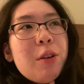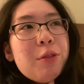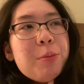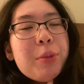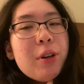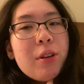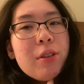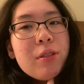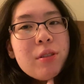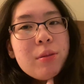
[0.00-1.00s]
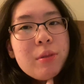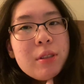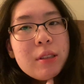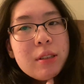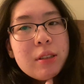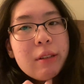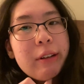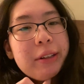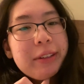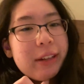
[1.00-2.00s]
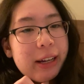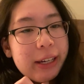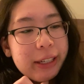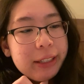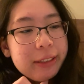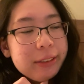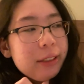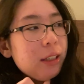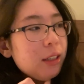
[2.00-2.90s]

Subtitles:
from Perth was around 9.